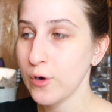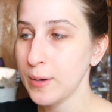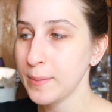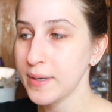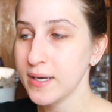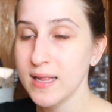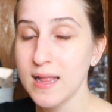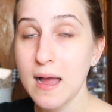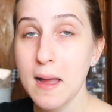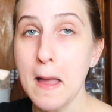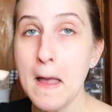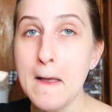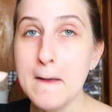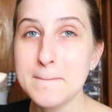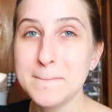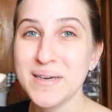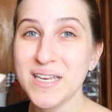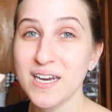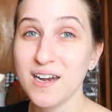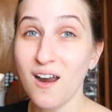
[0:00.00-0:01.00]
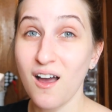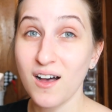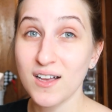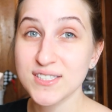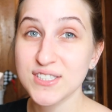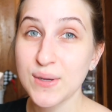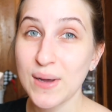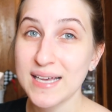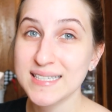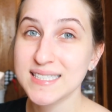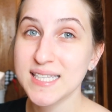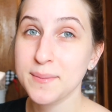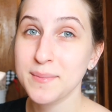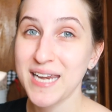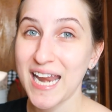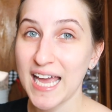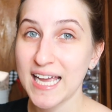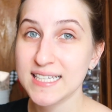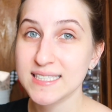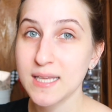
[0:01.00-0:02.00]
formula, but it also has
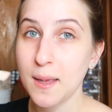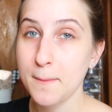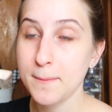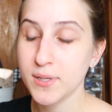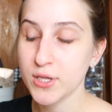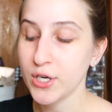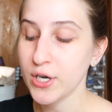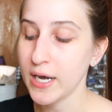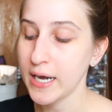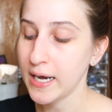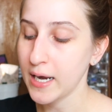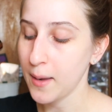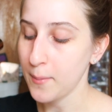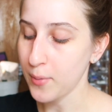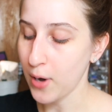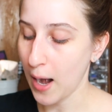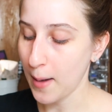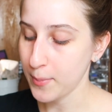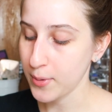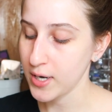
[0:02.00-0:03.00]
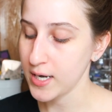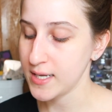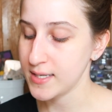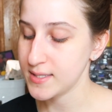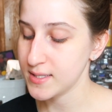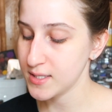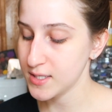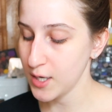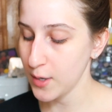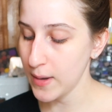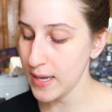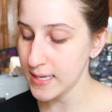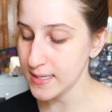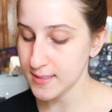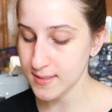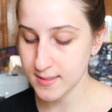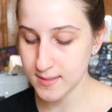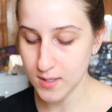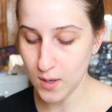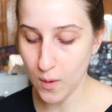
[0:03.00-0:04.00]
some nice blurring properties to
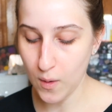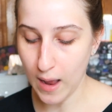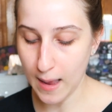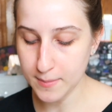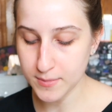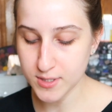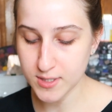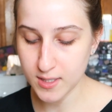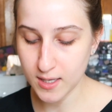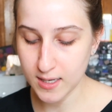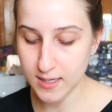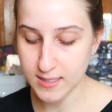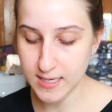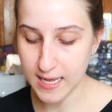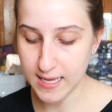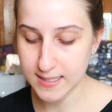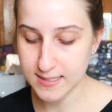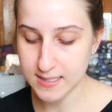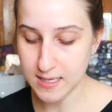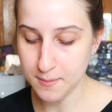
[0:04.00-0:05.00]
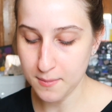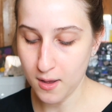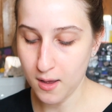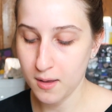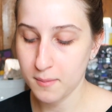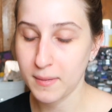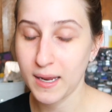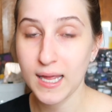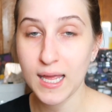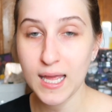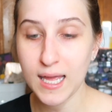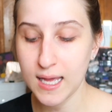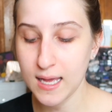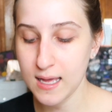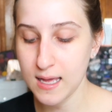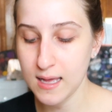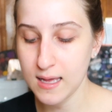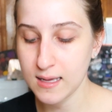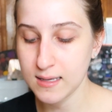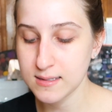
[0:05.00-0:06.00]
it. So I'm just going to take some on my
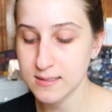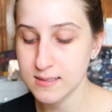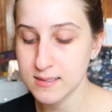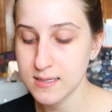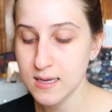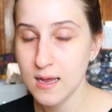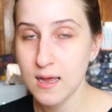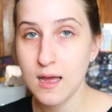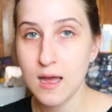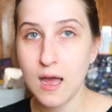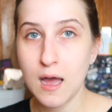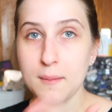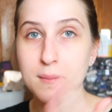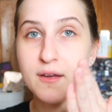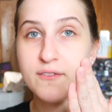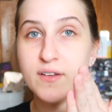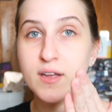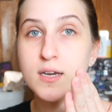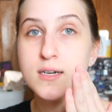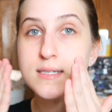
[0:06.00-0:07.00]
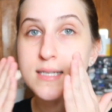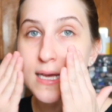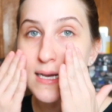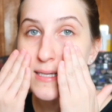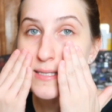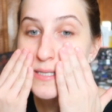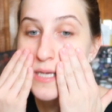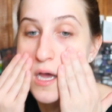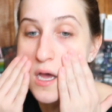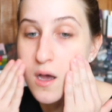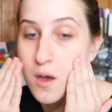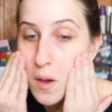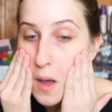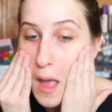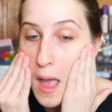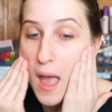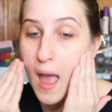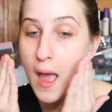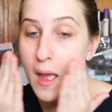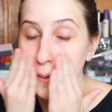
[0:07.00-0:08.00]
hand, on my fingers like
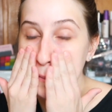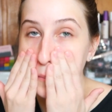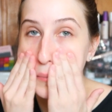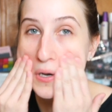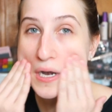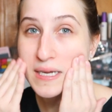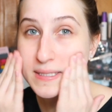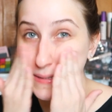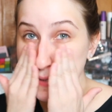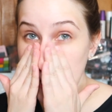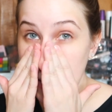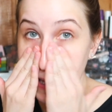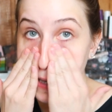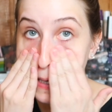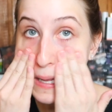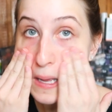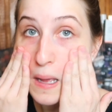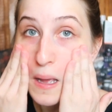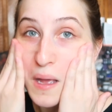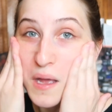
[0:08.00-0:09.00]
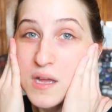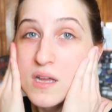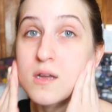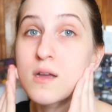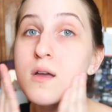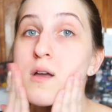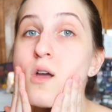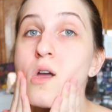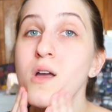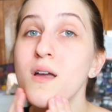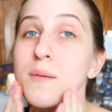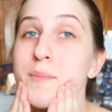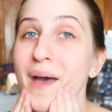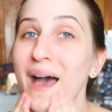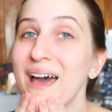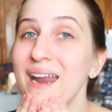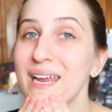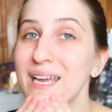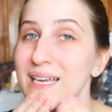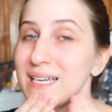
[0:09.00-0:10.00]
so, and press it and
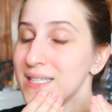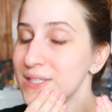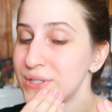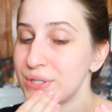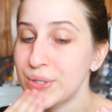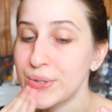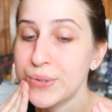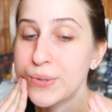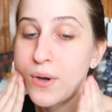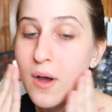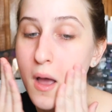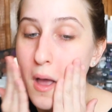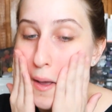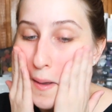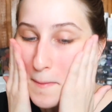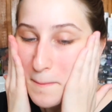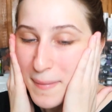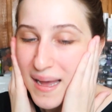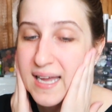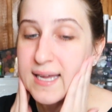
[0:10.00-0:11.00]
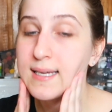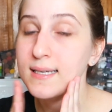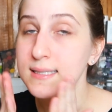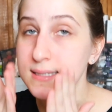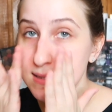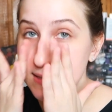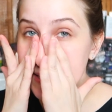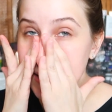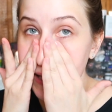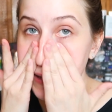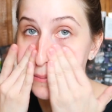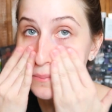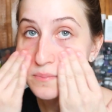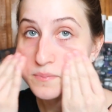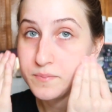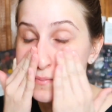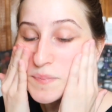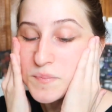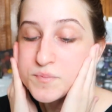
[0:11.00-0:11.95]
pat it into my skin.